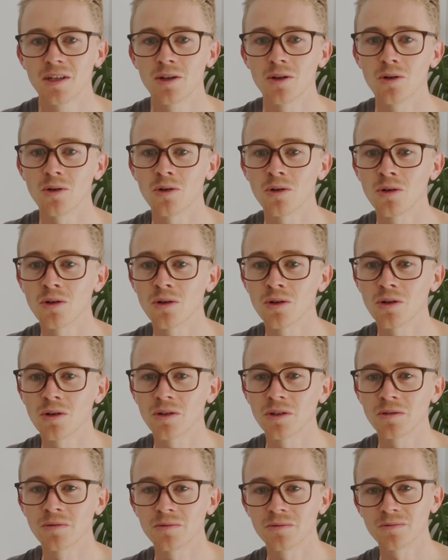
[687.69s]

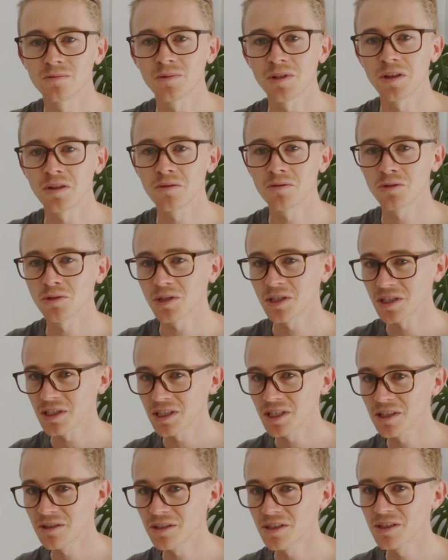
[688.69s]
or with treed
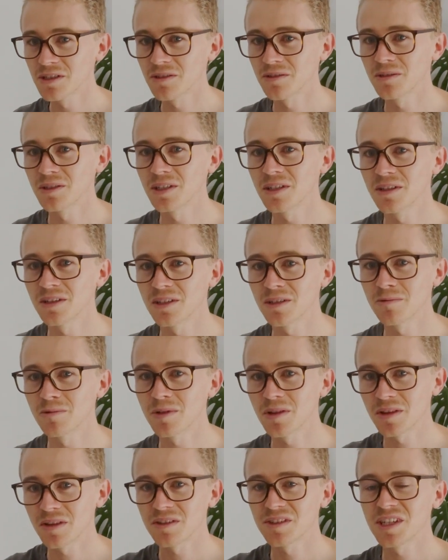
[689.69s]
areas or anything
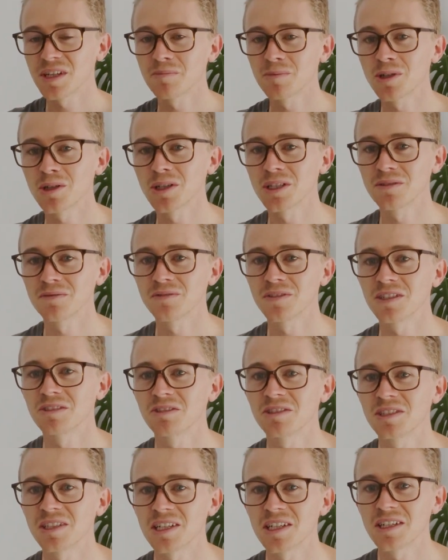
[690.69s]
with some kind of
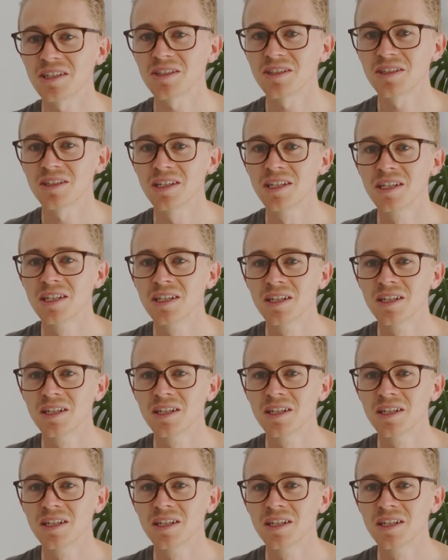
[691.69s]
vegetation,